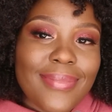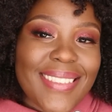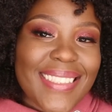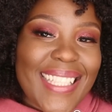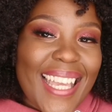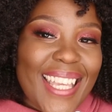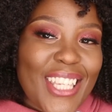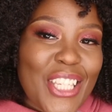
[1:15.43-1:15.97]

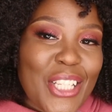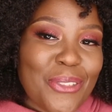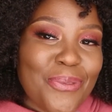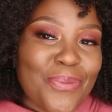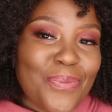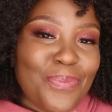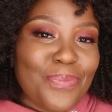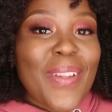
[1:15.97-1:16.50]
Thank you.
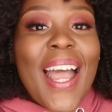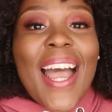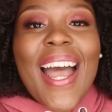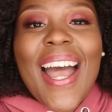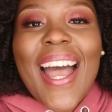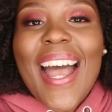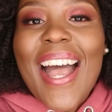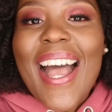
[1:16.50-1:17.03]

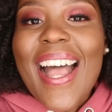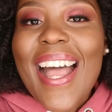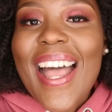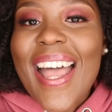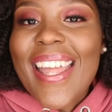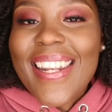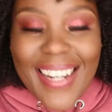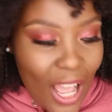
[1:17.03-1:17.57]

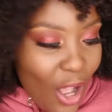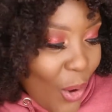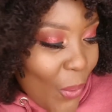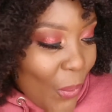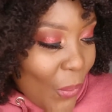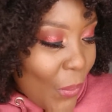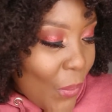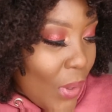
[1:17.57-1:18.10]
Now,
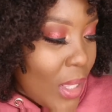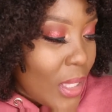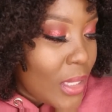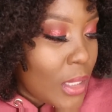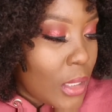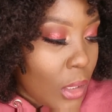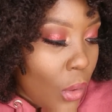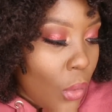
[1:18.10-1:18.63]

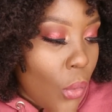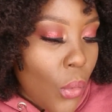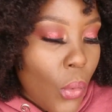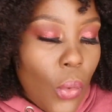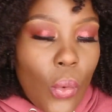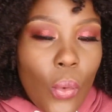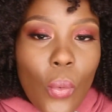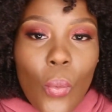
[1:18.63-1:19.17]
so
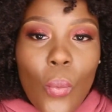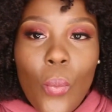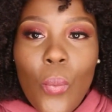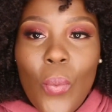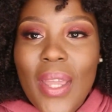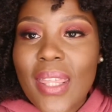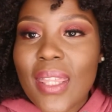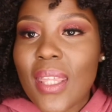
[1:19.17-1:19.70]

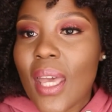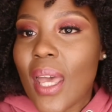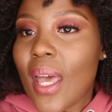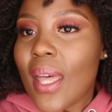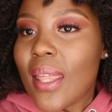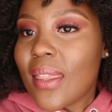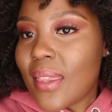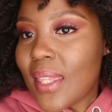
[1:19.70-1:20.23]

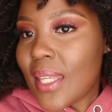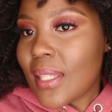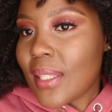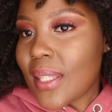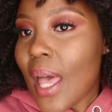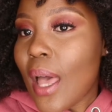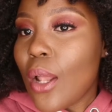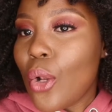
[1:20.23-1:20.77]
with
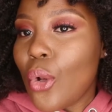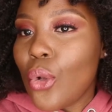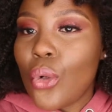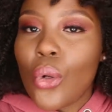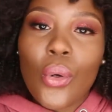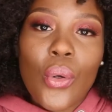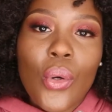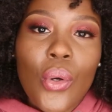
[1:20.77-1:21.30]
this
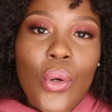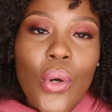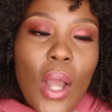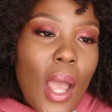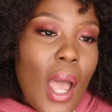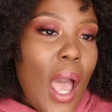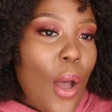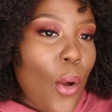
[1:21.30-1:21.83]
look,
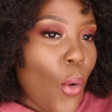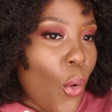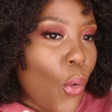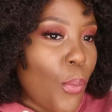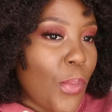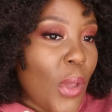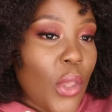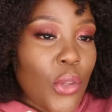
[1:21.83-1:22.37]
I
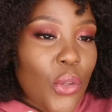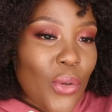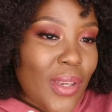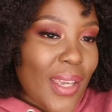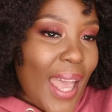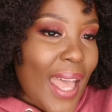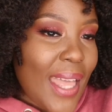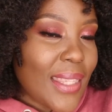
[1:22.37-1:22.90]
hope you
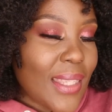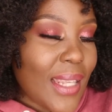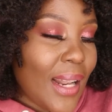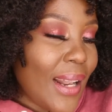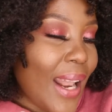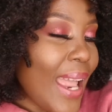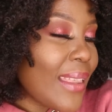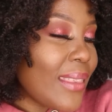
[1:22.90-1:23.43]
guys
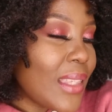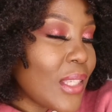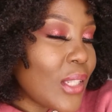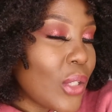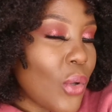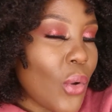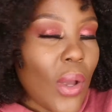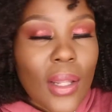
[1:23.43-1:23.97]
like this
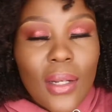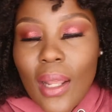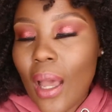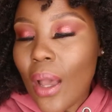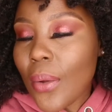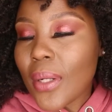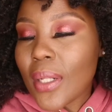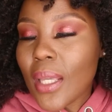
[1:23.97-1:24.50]
look and
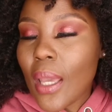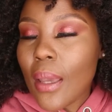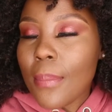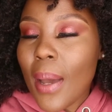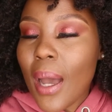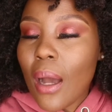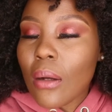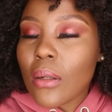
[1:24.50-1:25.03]
how it
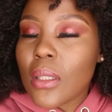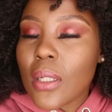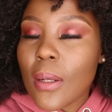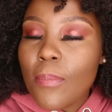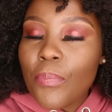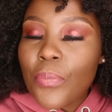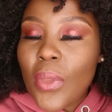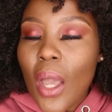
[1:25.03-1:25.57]
came out.
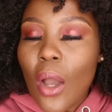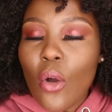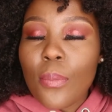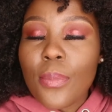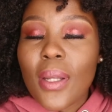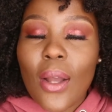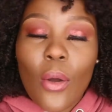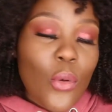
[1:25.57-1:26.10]
I
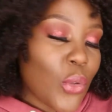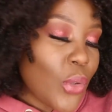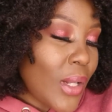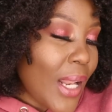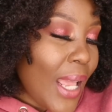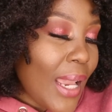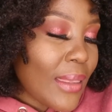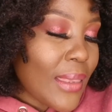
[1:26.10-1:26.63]
hope you also
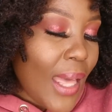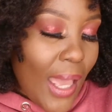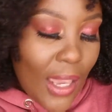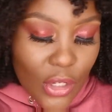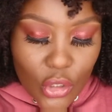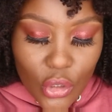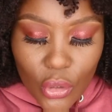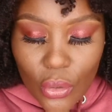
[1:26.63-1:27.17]
like the
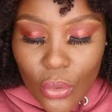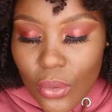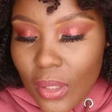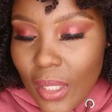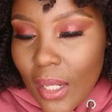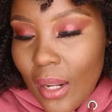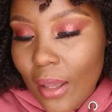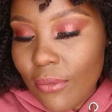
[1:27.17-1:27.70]
eyeshadows
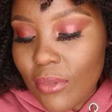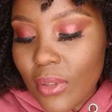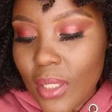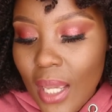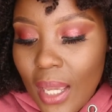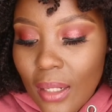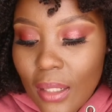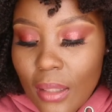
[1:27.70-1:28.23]
that I've
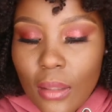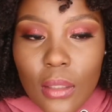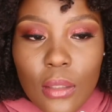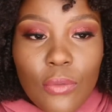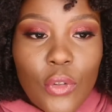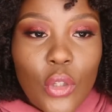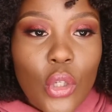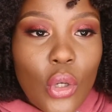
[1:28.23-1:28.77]
done in this
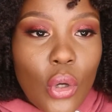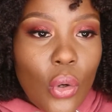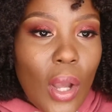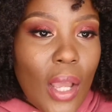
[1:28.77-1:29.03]
video.